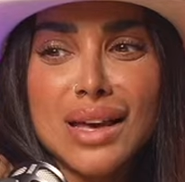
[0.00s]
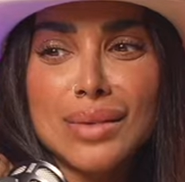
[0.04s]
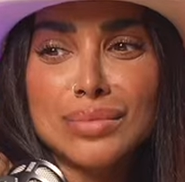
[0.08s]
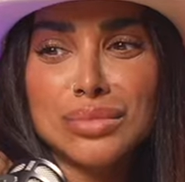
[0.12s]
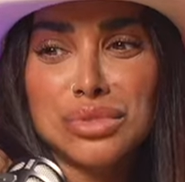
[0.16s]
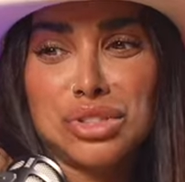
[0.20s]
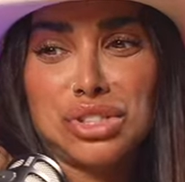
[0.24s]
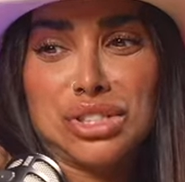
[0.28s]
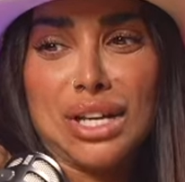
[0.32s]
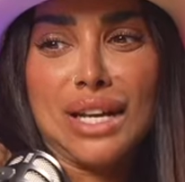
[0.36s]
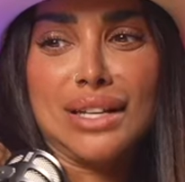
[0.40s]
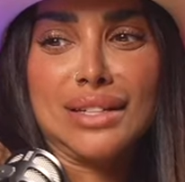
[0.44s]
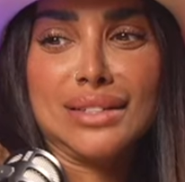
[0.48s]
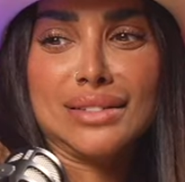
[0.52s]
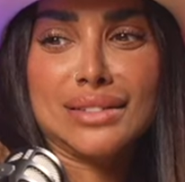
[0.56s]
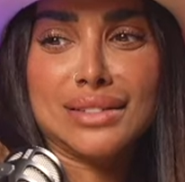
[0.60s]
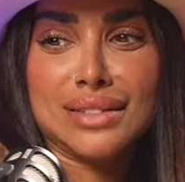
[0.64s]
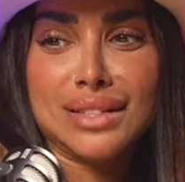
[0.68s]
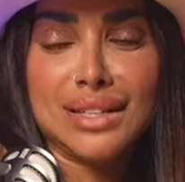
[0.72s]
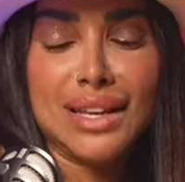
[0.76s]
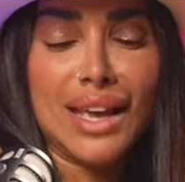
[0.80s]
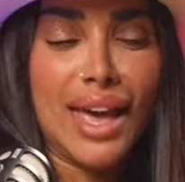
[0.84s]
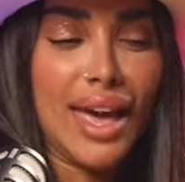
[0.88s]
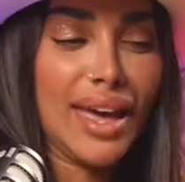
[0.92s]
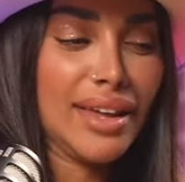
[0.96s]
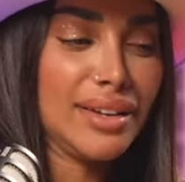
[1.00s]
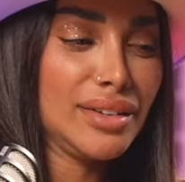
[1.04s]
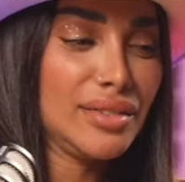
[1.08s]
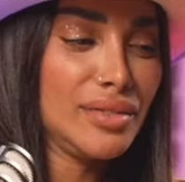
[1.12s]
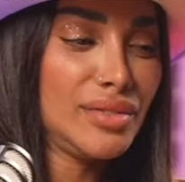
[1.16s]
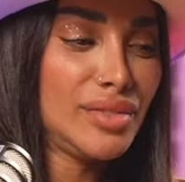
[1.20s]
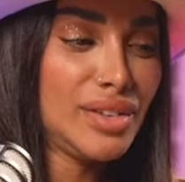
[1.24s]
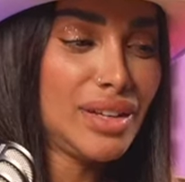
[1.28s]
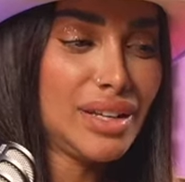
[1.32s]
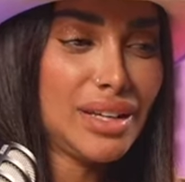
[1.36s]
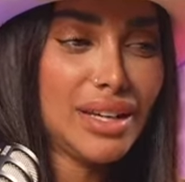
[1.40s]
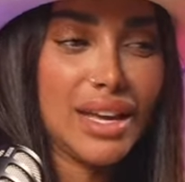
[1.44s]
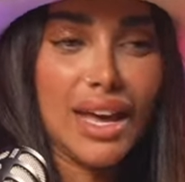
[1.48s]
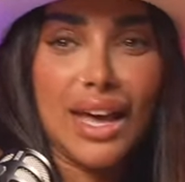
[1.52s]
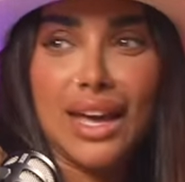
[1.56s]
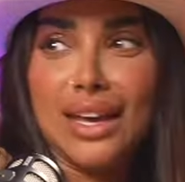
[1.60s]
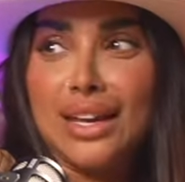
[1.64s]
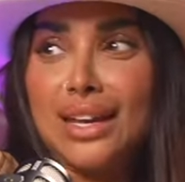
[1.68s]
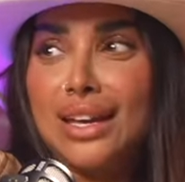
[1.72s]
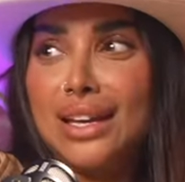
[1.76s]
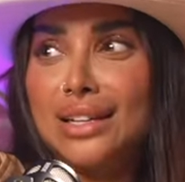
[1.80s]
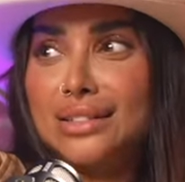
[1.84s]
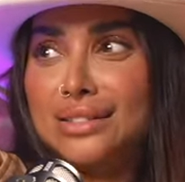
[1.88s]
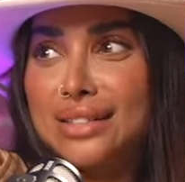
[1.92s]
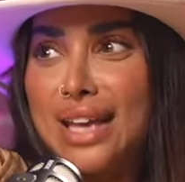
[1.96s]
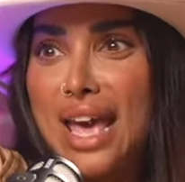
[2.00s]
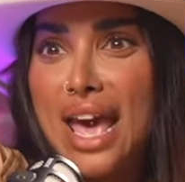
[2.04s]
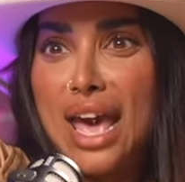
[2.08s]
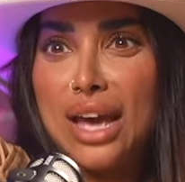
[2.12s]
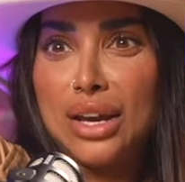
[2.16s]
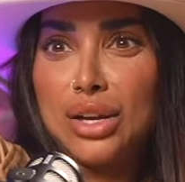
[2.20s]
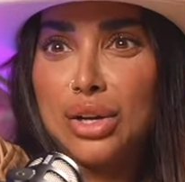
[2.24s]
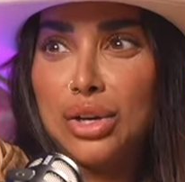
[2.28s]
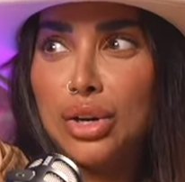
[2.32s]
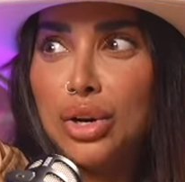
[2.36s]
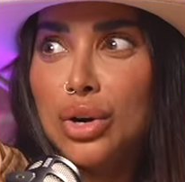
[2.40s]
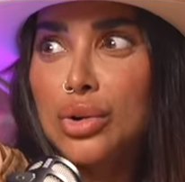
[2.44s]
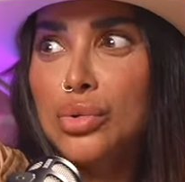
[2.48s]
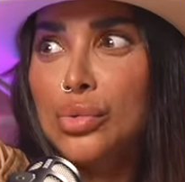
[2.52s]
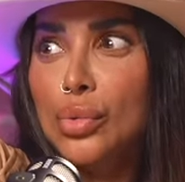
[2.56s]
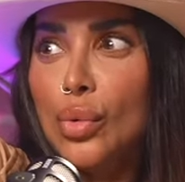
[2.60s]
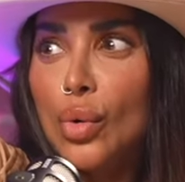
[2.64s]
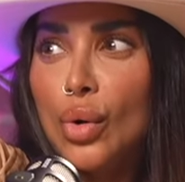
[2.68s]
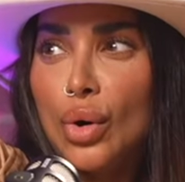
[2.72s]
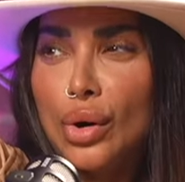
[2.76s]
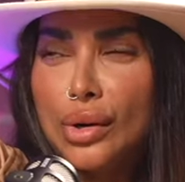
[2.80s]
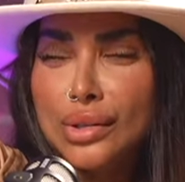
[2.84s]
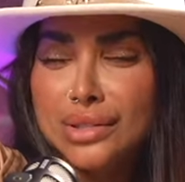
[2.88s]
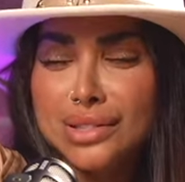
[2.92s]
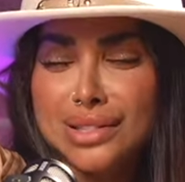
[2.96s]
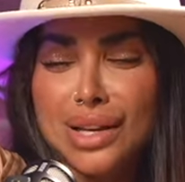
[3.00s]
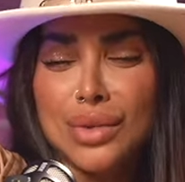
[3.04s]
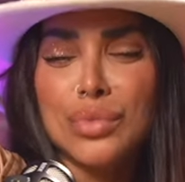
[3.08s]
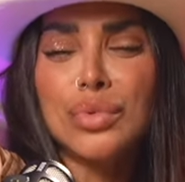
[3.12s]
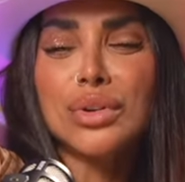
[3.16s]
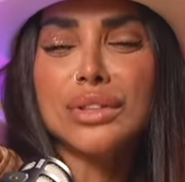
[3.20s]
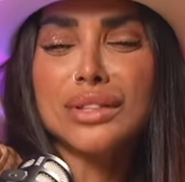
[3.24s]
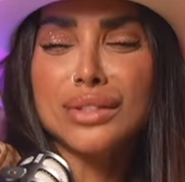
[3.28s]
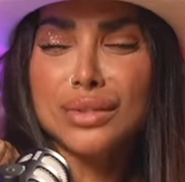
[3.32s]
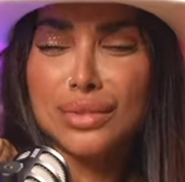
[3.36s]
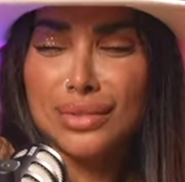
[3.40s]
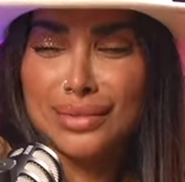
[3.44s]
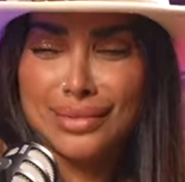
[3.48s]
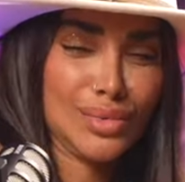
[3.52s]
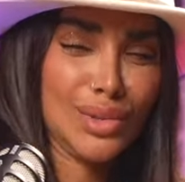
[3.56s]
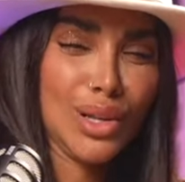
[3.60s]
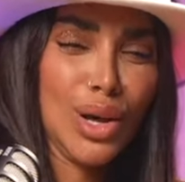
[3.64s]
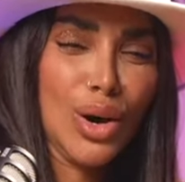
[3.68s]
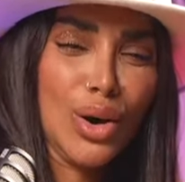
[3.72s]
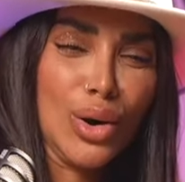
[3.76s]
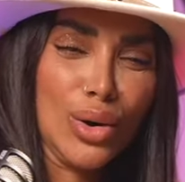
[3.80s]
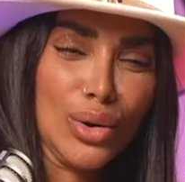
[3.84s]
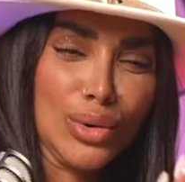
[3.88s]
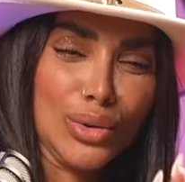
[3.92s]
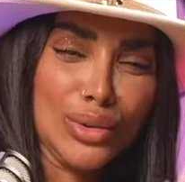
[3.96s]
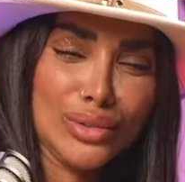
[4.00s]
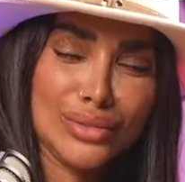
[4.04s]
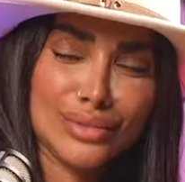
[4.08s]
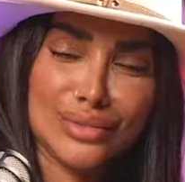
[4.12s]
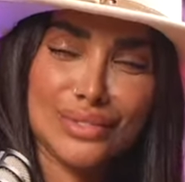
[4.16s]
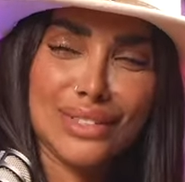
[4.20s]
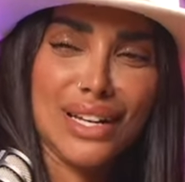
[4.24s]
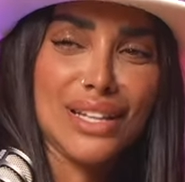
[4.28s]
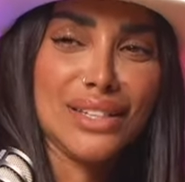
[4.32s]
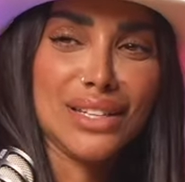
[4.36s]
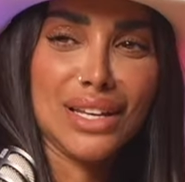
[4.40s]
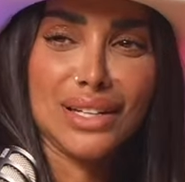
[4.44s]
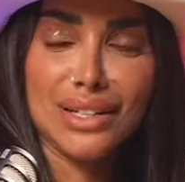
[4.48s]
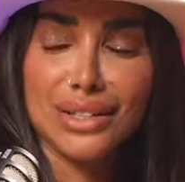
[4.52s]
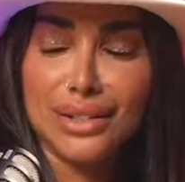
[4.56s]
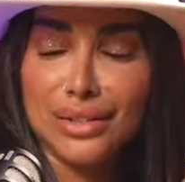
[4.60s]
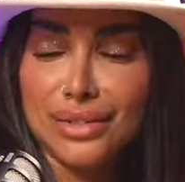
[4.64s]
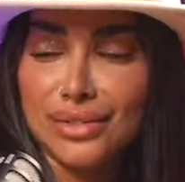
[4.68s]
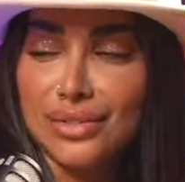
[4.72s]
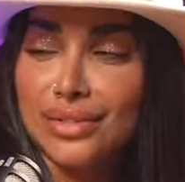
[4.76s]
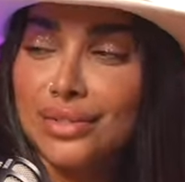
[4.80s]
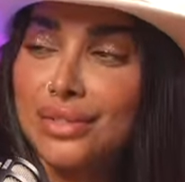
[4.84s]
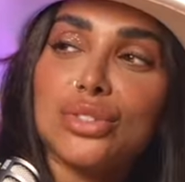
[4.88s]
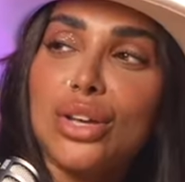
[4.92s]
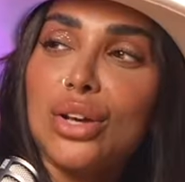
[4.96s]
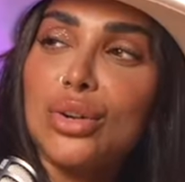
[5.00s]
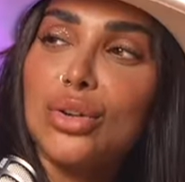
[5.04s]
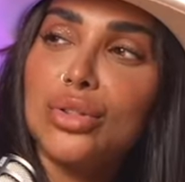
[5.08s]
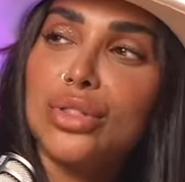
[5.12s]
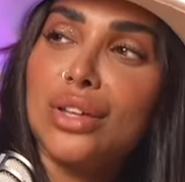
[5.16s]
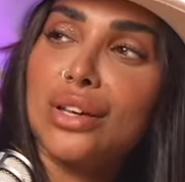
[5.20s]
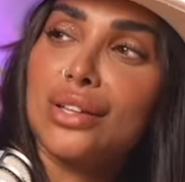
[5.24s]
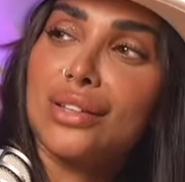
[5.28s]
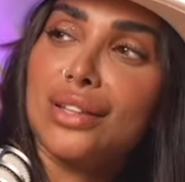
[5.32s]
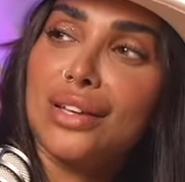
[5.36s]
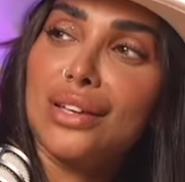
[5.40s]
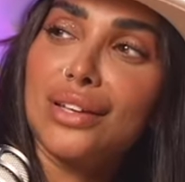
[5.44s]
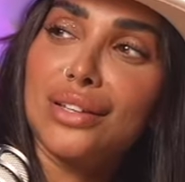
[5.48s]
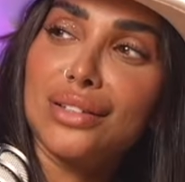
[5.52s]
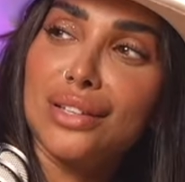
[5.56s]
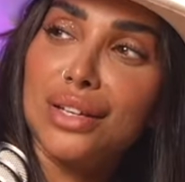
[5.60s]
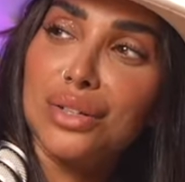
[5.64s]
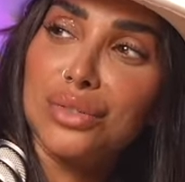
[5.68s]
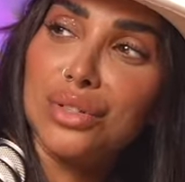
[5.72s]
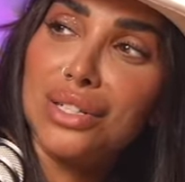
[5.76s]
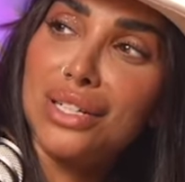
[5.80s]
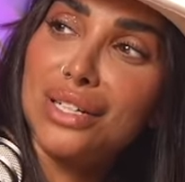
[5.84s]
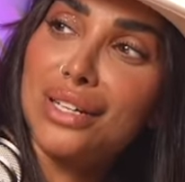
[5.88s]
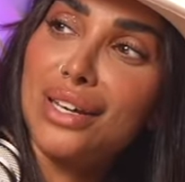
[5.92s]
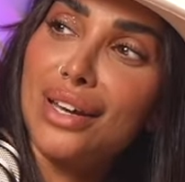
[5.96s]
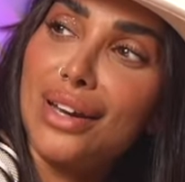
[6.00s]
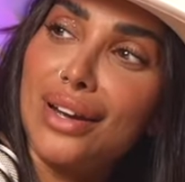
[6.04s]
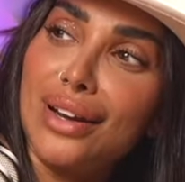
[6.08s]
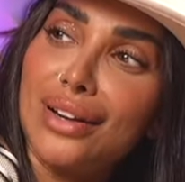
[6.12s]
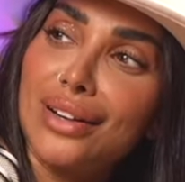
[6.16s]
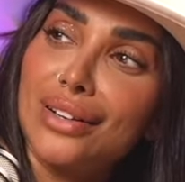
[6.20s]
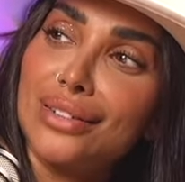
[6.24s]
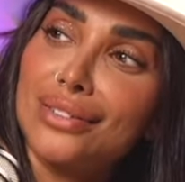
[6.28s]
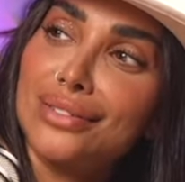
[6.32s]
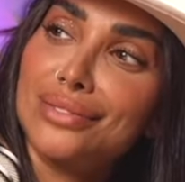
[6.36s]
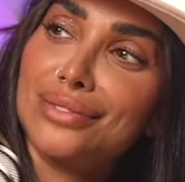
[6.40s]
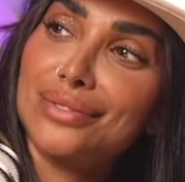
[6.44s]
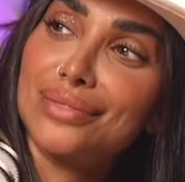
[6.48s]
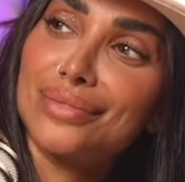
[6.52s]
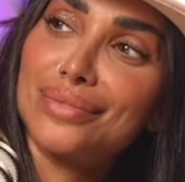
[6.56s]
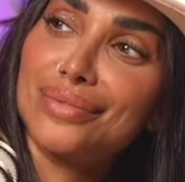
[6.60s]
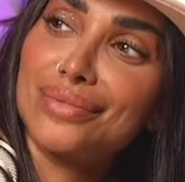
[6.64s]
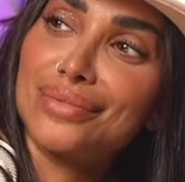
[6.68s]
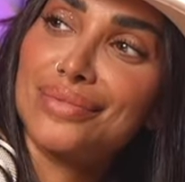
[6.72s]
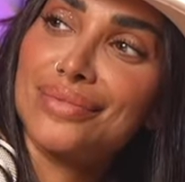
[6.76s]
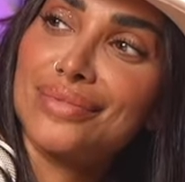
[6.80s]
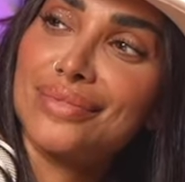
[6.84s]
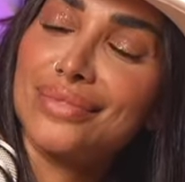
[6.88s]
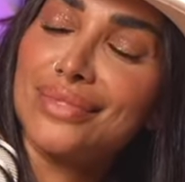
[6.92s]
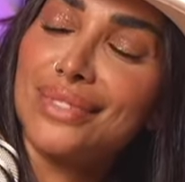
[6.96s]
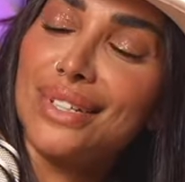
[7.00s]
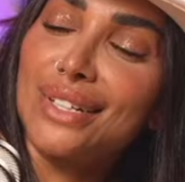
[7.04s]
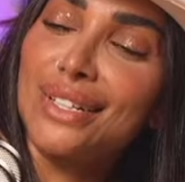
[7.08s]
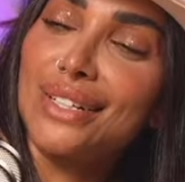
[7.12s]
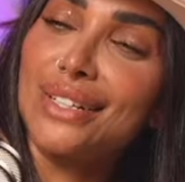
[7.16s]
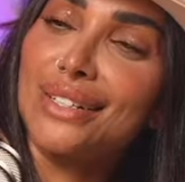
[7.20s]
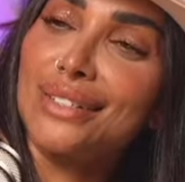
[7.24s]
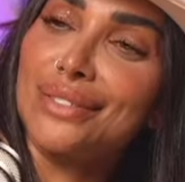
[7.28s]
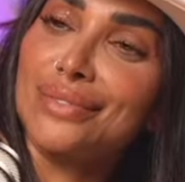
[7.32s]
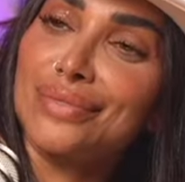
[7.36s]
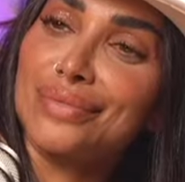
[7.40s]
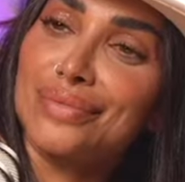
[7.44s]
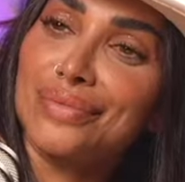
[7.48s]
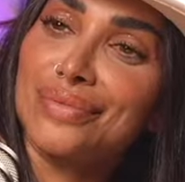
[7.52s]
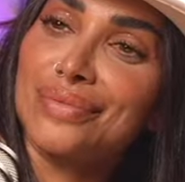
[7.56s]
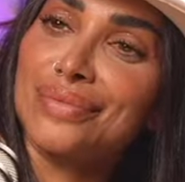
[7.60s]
them? Jealousy, envy, hate, anger, wars. Like, what's low? And they leave. So I don't think they really care. Yeah.